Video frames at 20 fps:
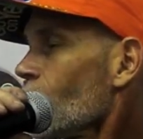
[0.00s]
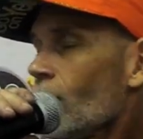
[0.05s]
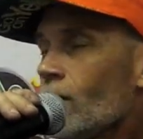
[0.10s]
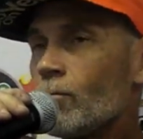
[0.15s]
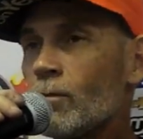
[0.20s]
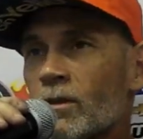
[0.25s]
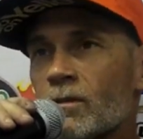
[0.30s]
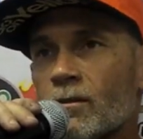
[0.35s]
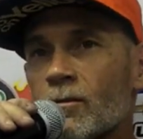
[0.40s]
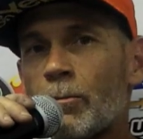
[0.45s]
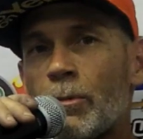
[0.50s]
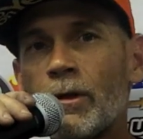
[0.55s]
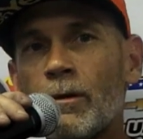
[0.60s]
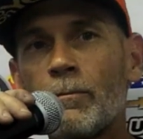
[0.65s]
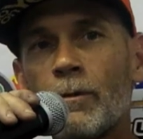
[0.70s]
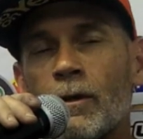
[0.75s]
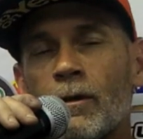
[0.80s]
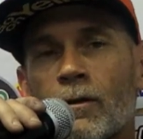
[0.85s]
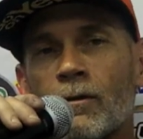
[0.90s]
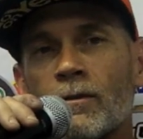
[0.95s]
Mr.
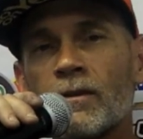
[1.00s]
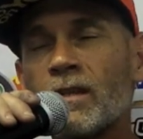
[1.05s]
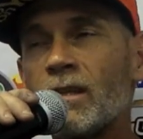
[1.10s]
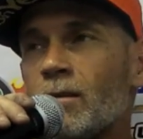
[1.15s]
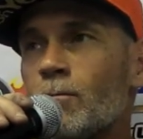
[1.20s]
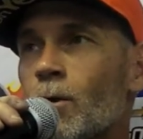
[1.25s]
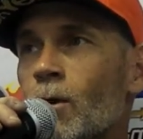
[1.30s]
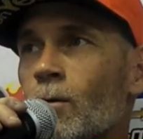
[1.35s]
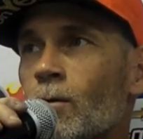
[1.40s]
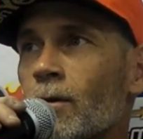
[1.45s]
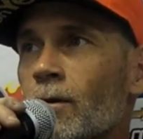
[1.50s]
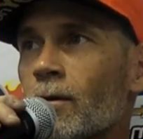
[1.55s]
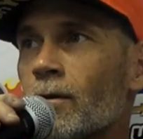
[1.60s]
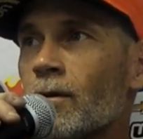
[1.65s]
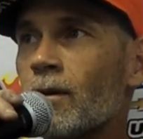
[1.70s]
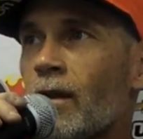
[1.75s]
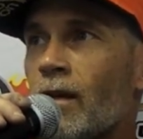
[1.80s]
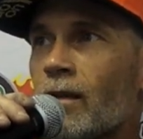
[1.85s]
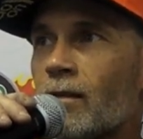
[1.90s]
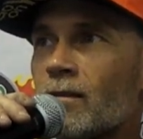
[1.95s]
Pippin, our team owner,
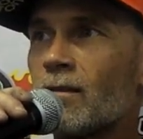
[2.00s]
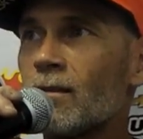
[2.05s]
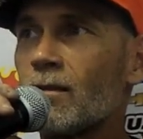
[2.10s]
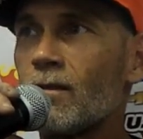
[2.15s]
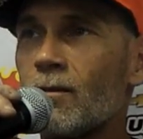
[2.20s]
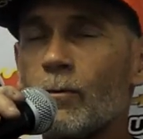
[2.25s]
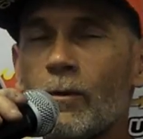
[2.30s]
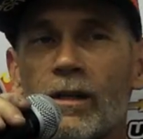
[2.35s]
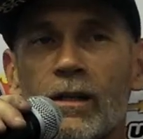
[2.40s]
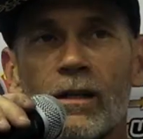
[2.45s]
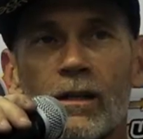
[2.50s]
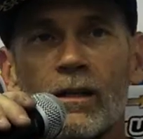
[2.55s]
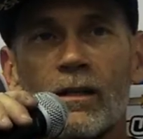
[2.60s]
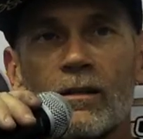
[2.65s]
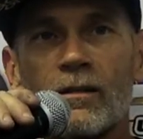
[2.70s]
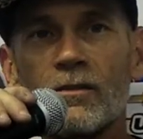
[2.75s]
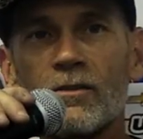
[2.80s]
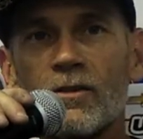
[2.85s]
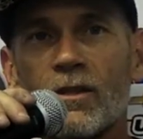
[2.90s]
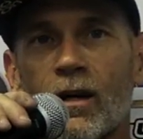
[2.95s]
that we can get
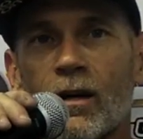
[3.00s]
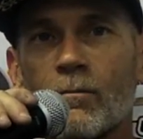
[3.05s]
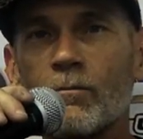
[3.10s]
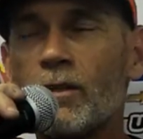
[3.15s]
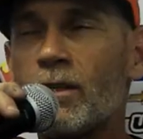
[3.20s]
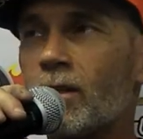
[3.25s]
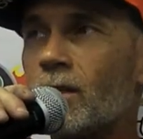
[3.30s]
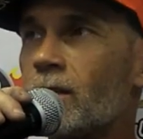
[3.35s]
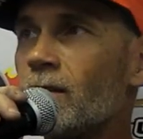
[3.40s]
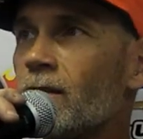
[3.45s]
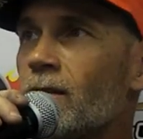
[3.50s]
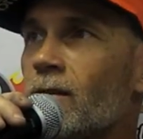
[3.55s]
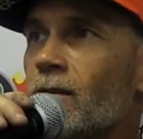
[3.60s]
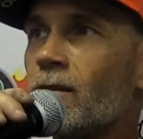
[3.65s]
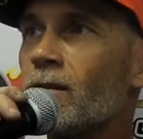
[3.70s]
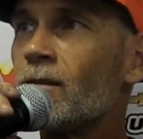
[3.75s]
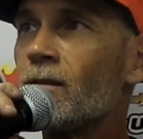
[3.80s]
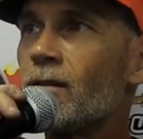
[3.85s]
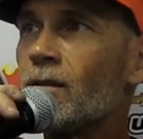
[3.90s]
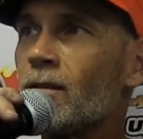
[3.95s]
this job done.
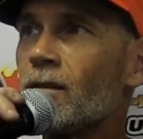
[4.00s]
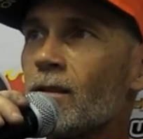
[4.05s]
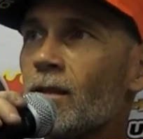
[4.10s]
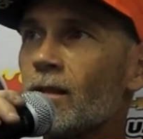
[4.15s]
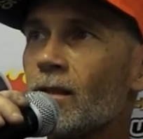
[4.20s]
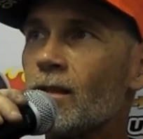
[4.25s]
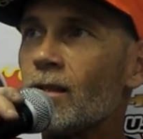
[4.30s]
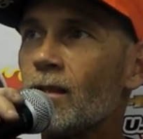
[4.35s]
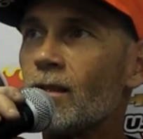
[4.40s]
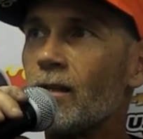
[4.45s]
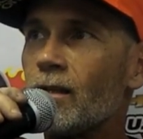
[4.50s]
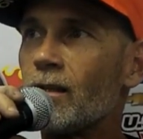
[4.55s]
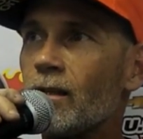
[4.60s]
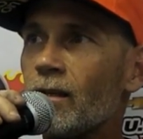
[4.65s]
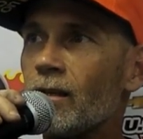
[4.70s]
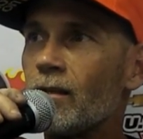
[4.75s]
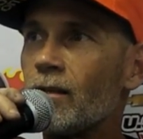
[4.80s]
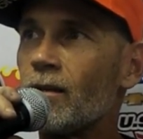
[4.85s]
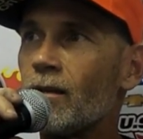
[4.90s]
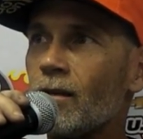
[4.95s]

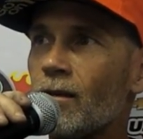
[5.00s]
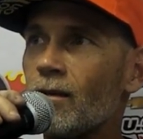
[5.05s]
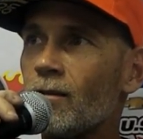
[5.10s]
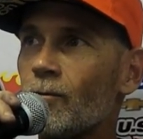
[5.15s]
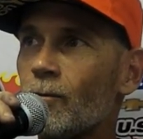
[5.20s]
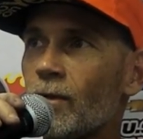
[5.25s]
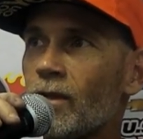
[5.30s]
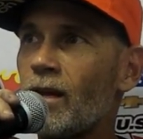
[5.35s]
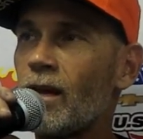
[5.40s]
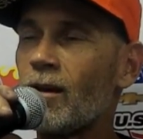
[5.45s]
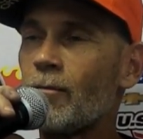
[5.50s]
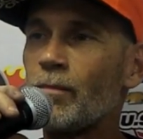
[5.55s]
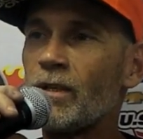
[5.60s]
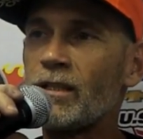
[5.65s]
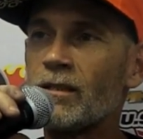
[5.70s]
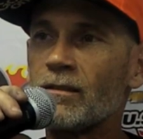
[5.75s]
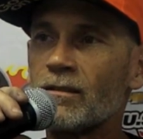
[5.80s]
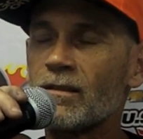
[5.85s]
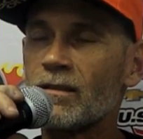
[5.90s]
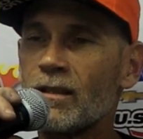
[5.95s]
And with that
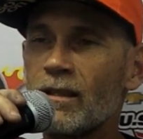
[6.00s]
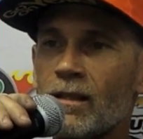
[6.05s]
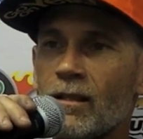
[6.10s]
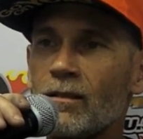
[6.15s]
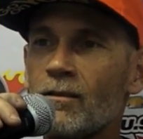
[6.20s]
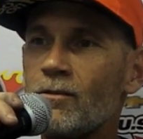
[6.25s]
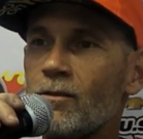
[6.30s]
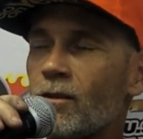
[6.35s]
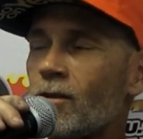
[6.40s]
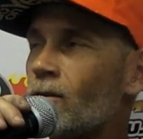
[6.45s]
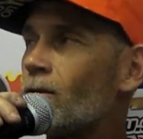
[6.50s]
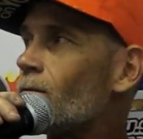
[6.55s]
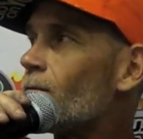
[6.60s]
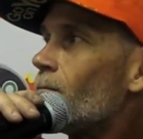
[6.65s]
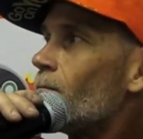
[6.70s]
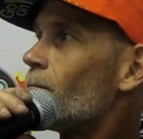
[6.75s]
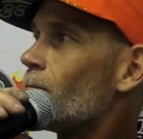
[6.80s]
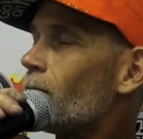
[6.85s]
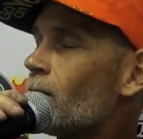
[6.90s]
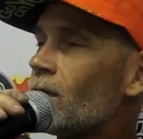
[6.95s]
being said, you know,
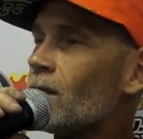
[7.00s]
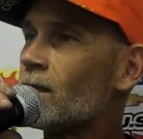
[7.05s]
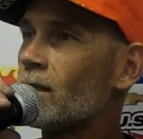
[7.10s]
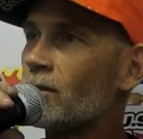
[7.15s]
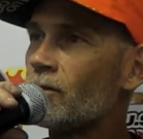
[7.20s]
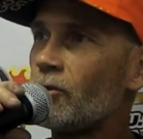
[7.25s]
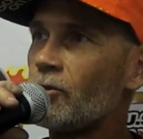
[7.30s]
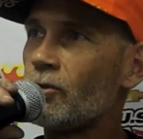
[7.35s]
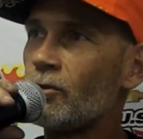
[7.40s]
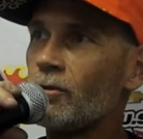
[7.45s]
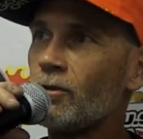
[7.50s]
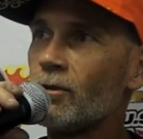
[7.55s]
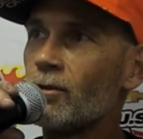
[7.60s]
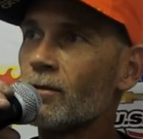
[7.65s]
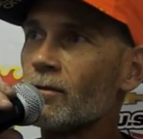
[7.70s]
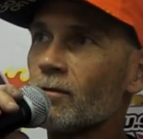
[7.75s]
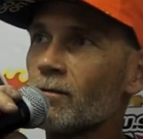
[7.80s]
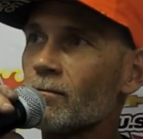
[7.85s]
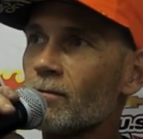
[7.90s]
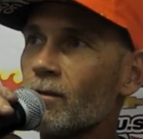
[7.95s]
Junior
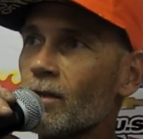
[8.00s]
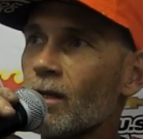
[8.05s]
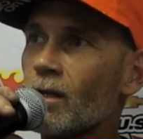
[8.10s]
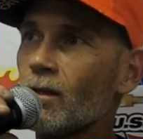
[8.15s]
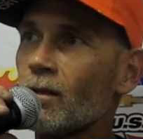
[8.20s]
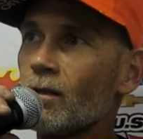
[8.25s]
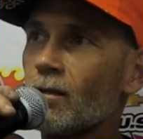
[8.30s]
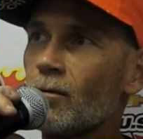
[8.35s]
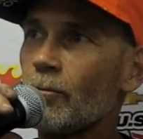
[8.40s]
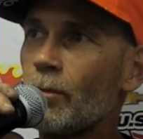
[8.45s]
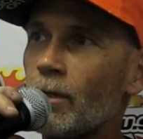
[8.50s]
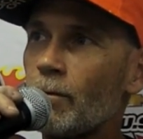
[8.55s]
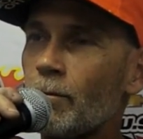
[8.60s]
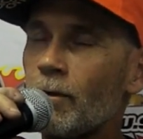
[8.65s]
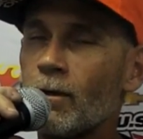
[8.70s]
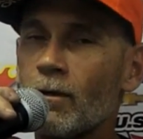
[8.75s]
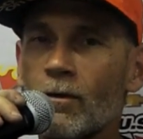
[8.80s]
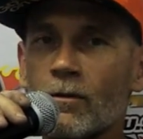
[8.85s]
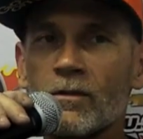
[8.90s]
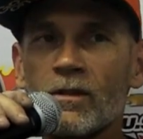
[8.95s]

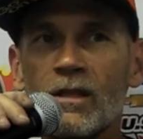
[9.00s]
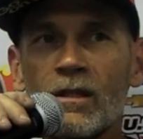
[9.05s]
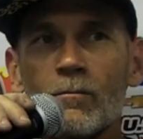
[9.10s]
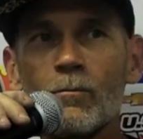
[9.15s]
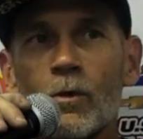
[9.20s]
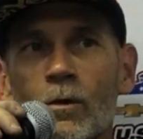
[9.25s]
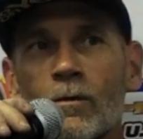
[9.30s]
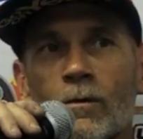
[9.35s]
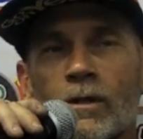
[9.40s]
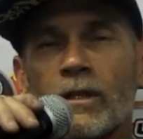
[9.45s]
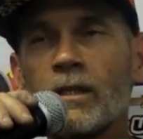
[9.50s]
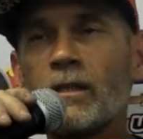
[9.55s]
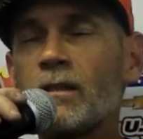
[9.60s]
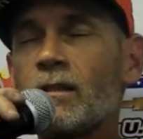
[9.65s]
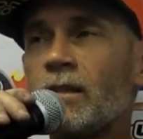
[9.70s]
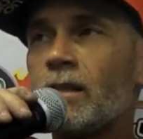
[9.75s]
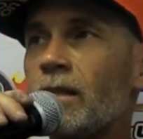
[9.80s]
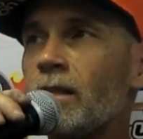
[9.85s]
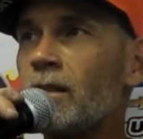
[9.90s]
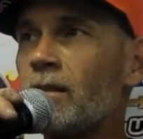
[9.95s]
Pippin, our team owner,
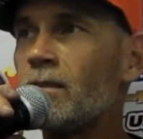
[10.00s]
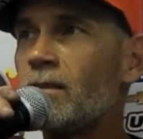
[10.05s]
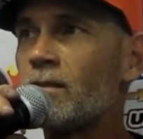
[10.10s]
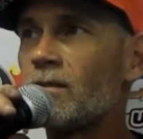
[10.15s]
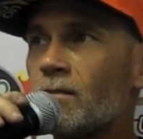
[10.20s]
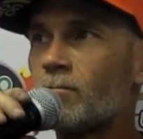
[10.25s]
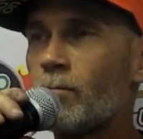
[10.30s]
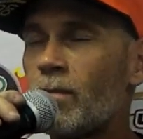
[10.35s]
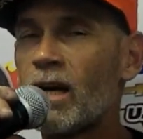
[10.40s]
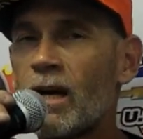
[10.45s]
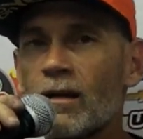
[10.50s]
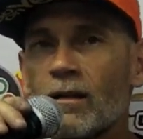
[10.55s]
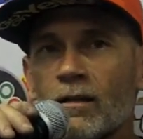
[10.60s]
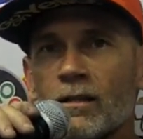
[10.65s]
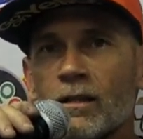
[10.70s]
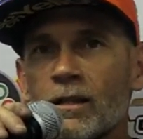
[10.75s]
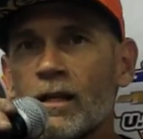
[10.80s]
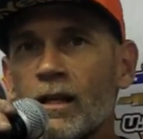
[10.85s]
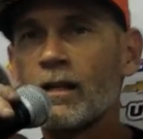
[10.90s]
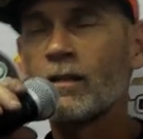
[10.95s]
he's
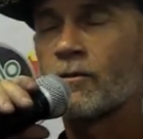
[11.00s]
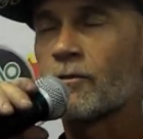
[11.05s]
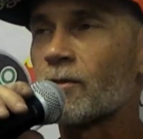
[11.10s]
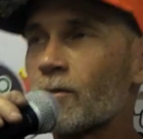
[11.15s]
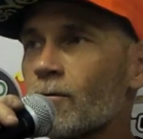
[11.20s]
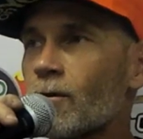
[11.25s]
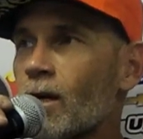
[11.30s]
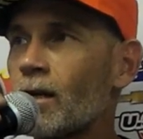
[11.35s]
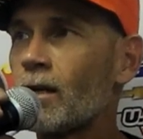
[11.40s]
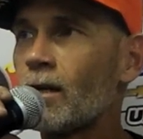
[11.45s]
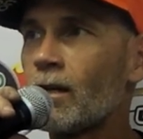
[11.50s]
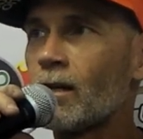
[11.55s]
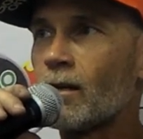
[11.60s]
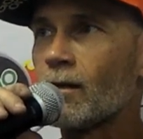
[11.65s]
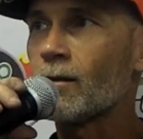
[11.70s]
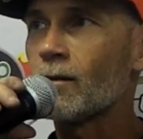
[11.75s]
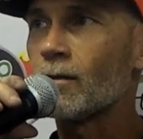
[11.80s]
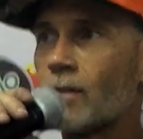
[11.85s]
battling cancer right now.